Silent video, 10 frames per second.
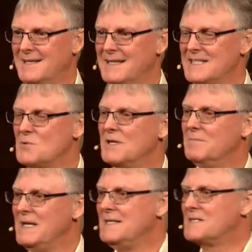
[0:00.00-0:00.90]
That's what
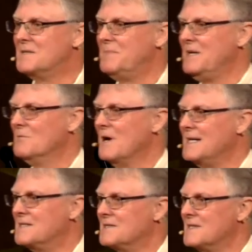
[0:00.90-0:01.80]
it means to be
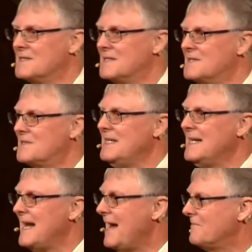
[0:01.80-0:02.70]
righteous. It's to
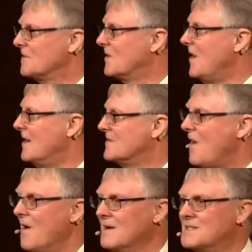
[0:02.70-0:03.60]
seek after God's
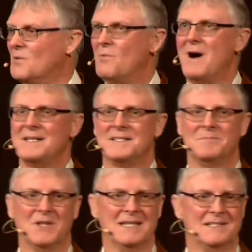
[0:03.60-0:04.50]
heart, to want to
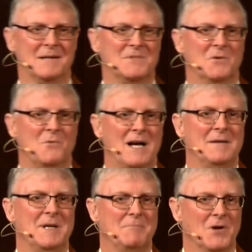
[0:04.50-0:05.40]
please Him, to want to
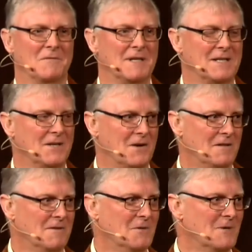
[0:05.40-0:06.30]
be perfect in all
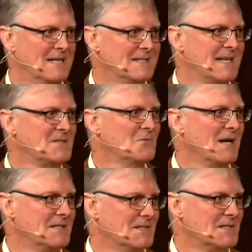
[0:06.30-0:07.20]
of our ways. That's
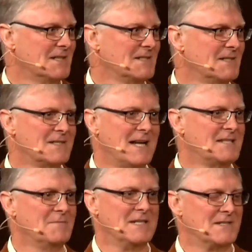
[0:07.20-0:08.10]
righteousness. It's not
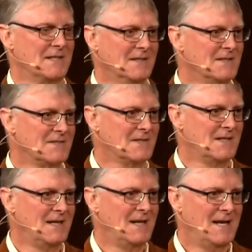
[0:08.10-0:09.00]
to be sinless.
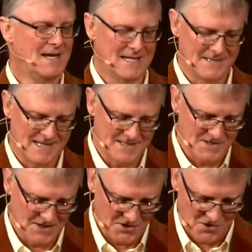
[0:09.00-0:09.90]
It says
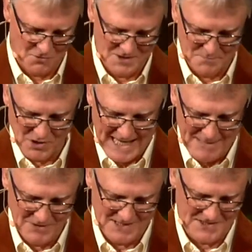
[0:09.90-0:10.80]
that Noah was
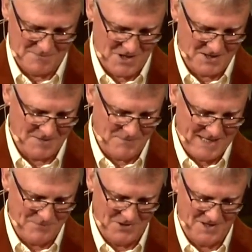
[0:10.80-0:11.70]
blameless among the
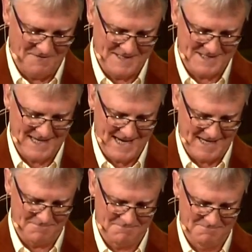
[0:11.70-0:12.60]
people of his time.